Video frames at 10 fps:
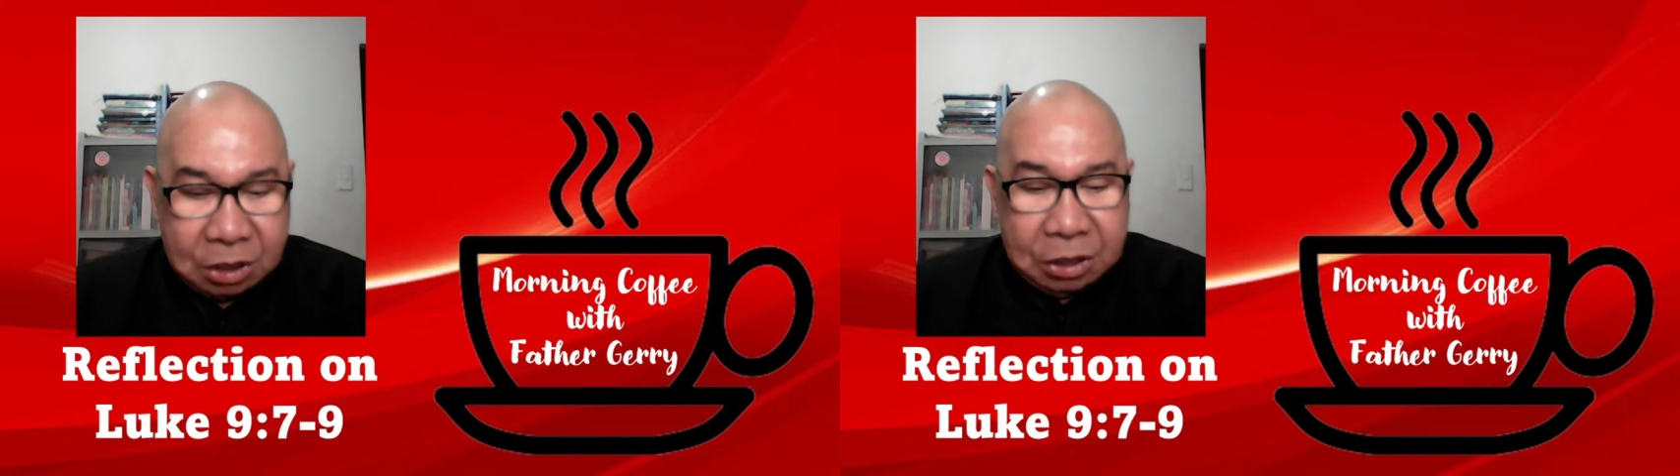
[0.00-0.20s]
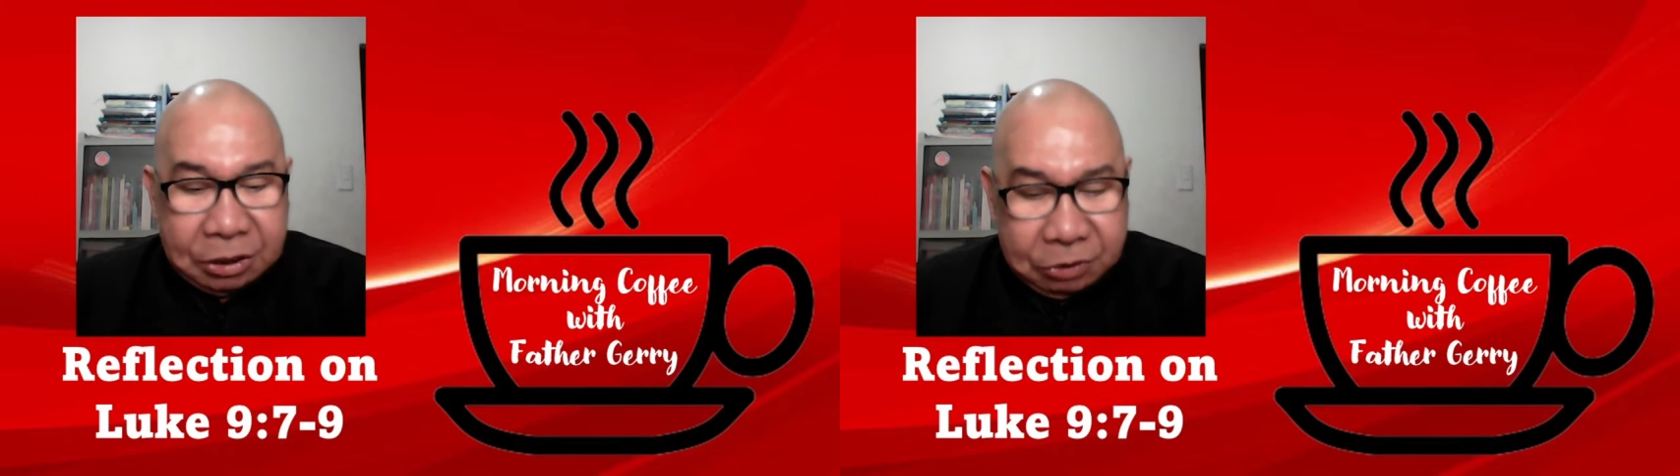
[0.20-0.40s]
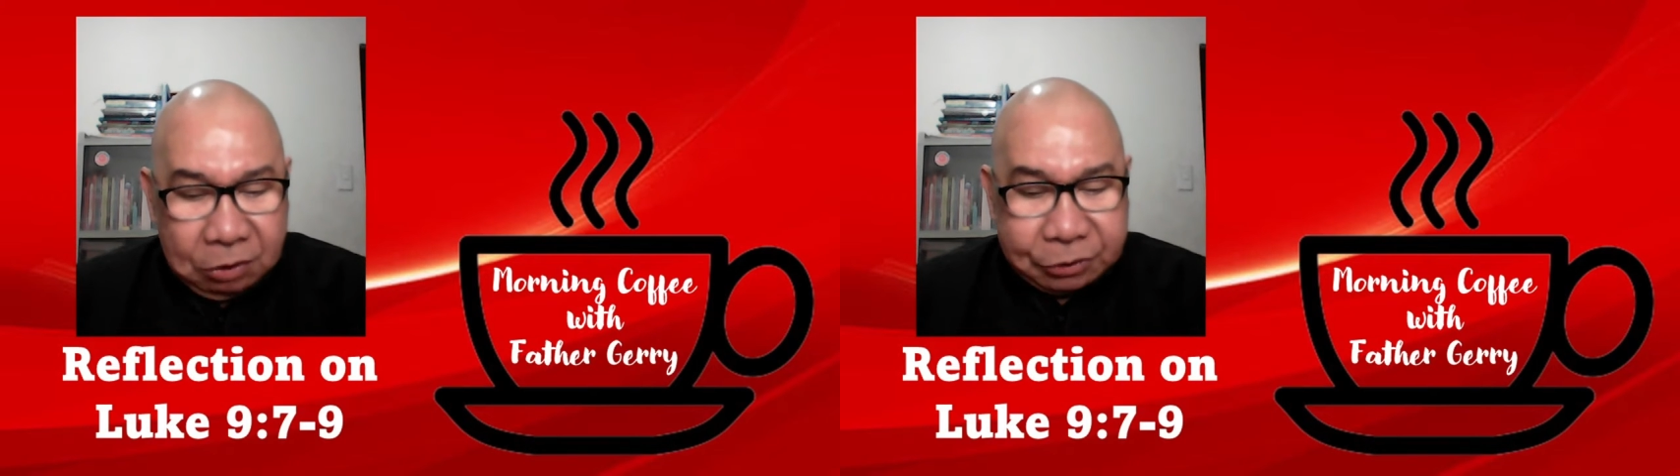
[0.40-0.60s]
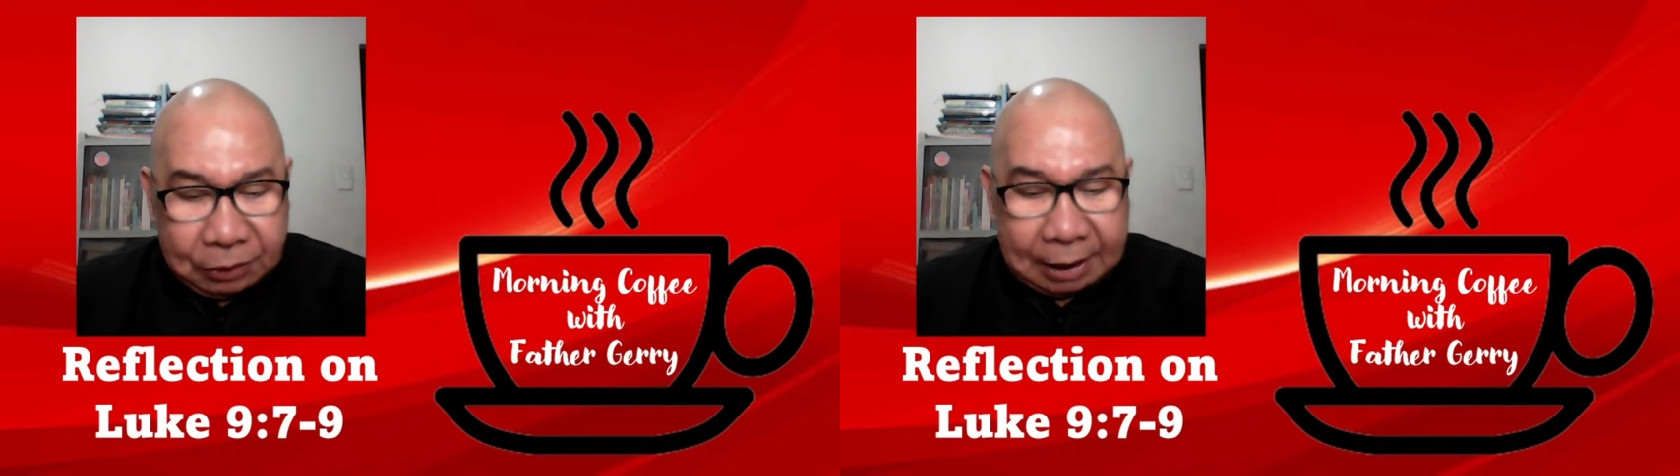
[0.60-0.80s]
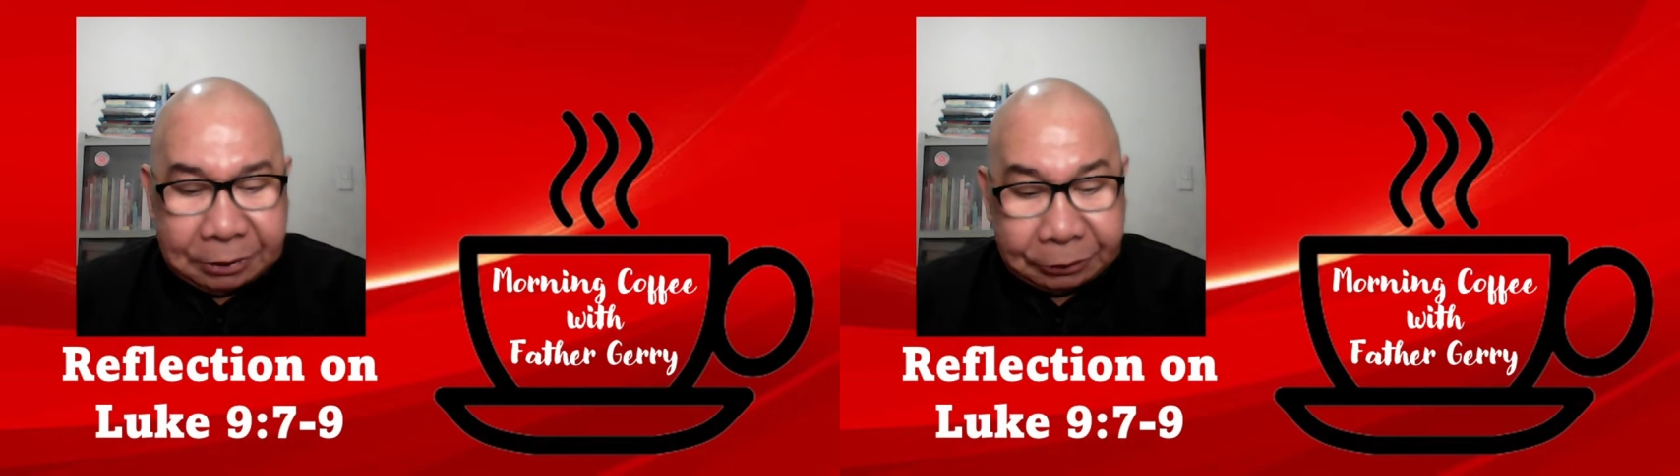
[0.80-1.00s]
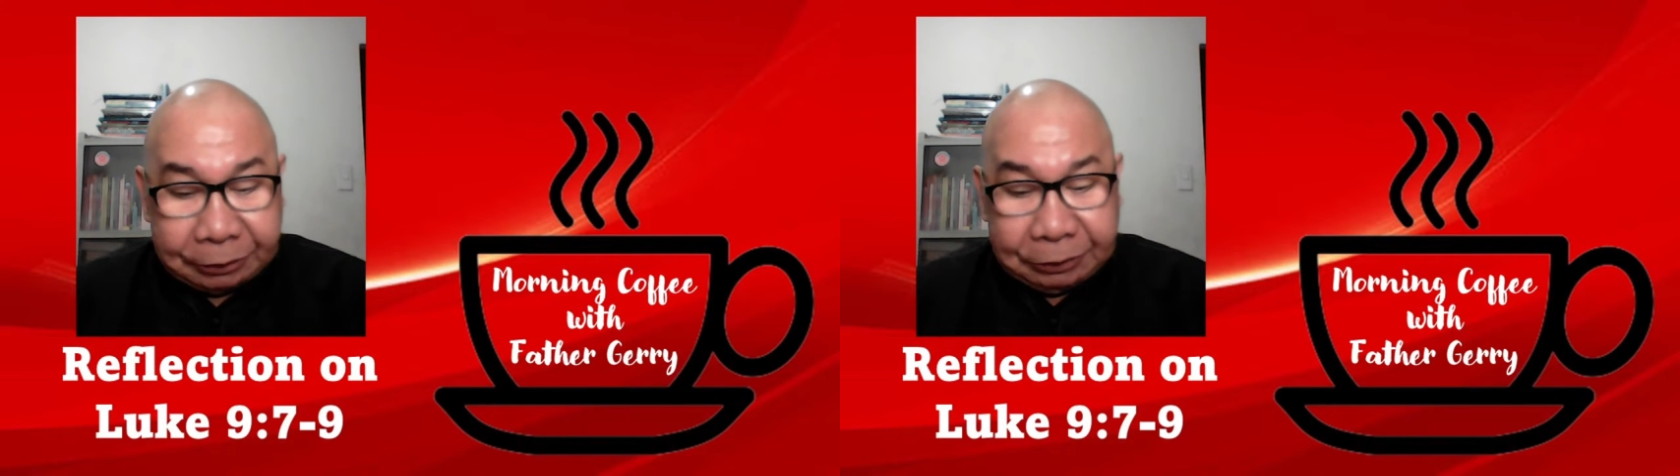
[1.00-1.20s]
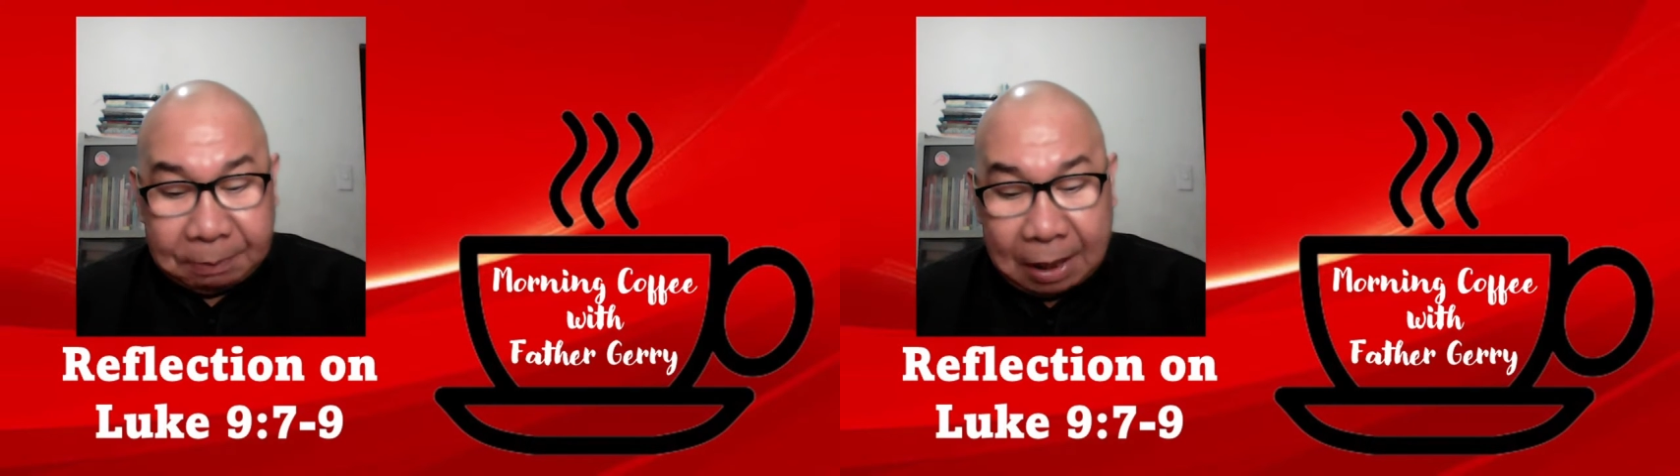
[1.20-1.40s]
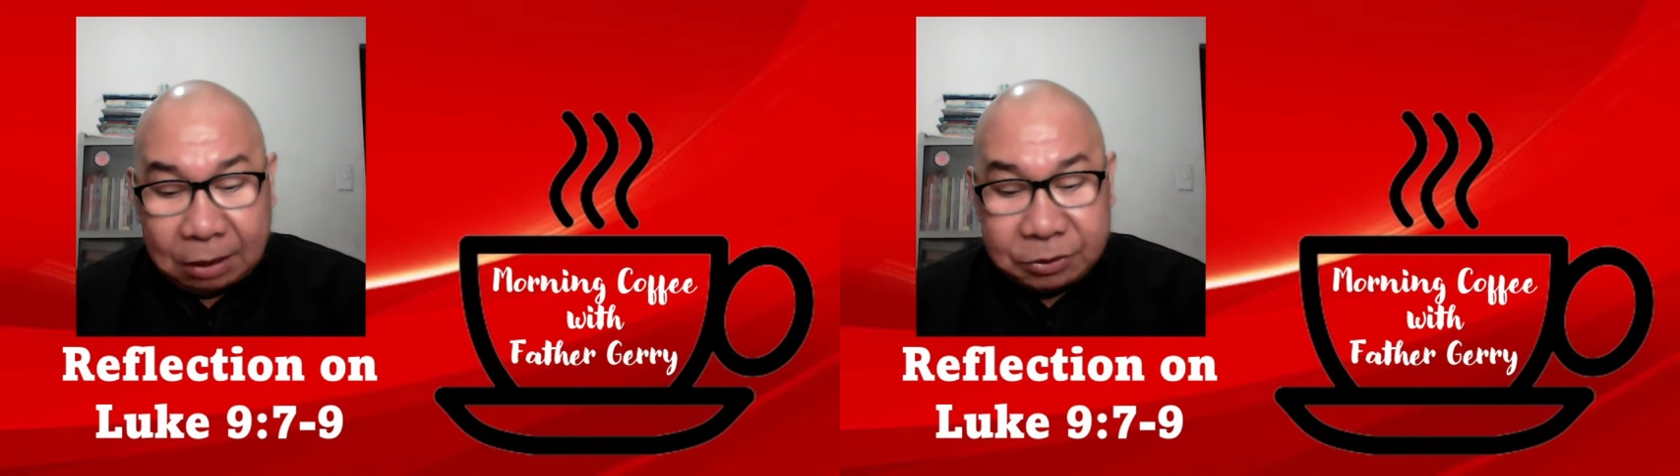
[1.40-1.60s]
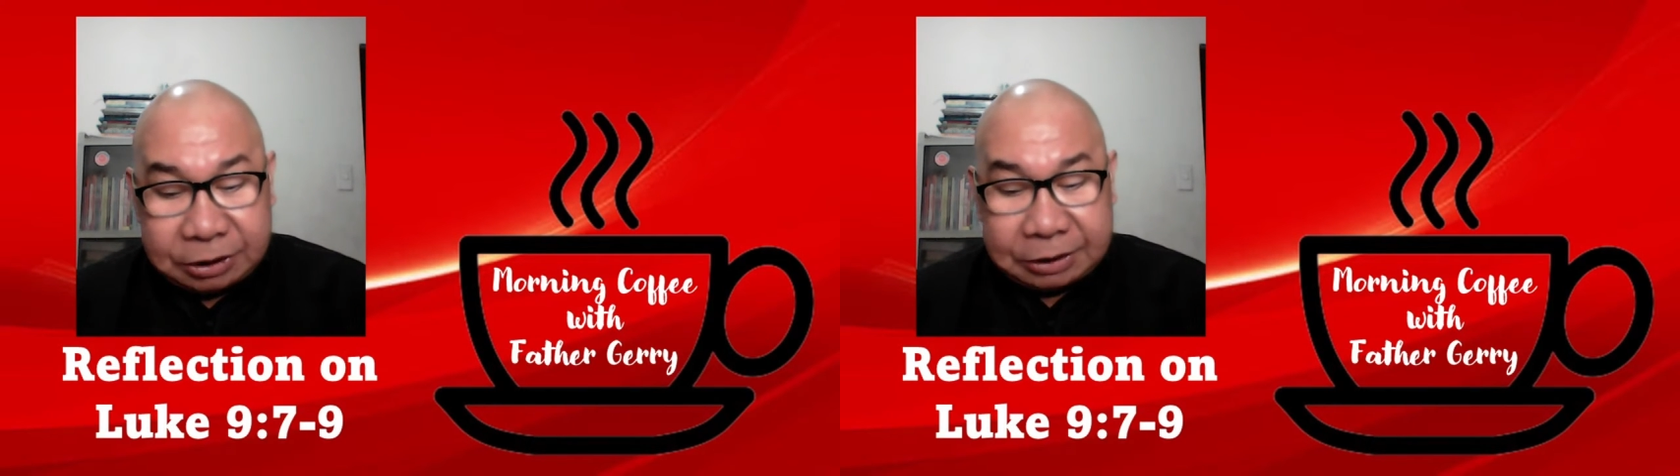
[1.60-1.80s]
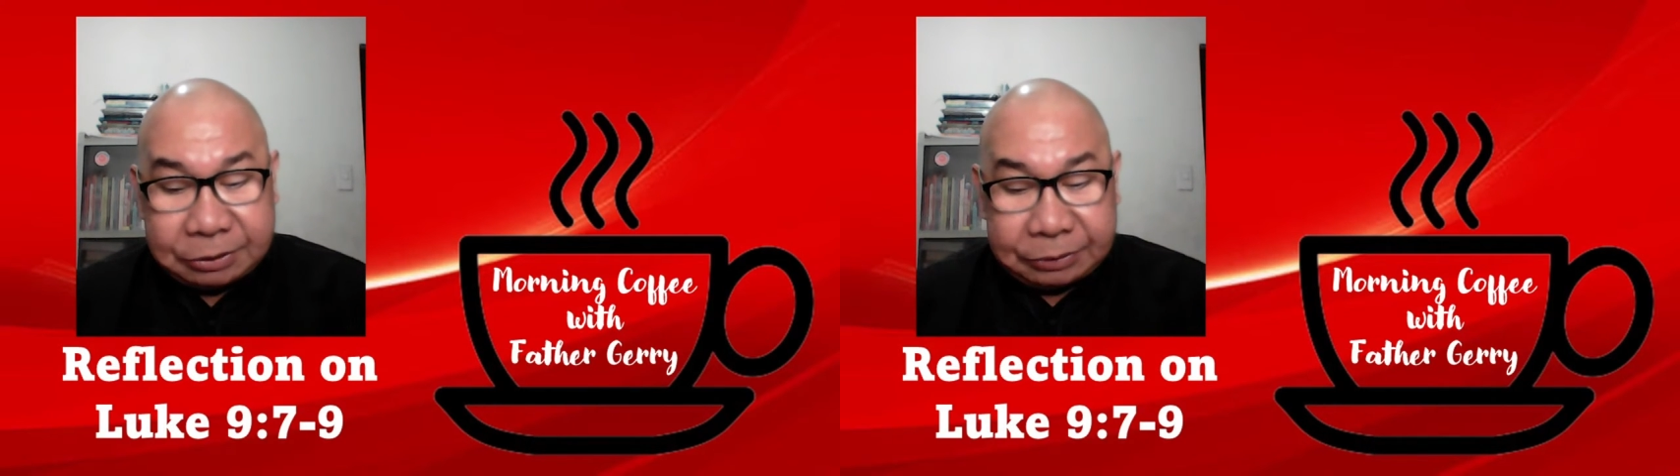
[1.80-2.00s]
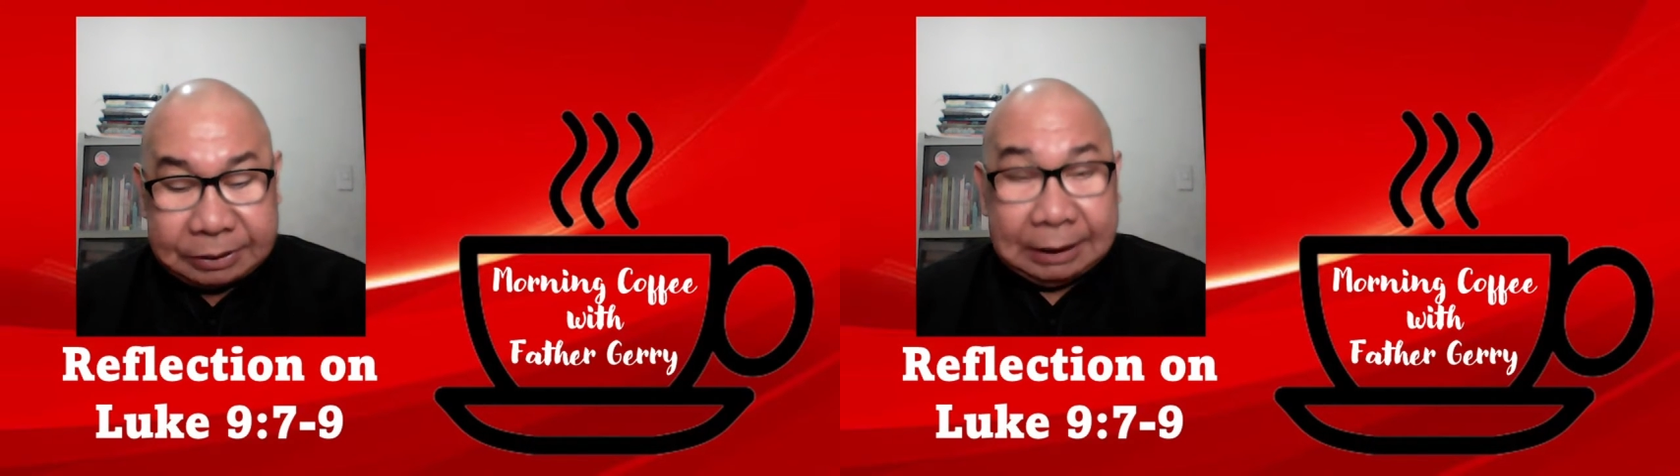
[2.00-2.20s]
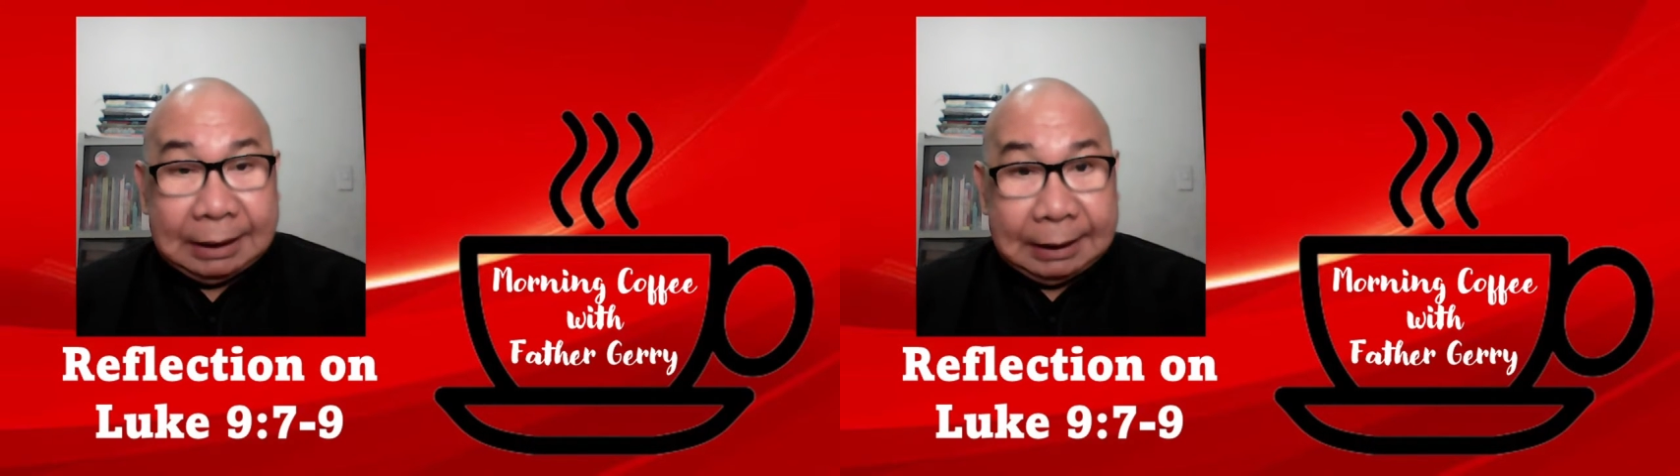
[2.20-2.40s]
He also had heard of how Jesus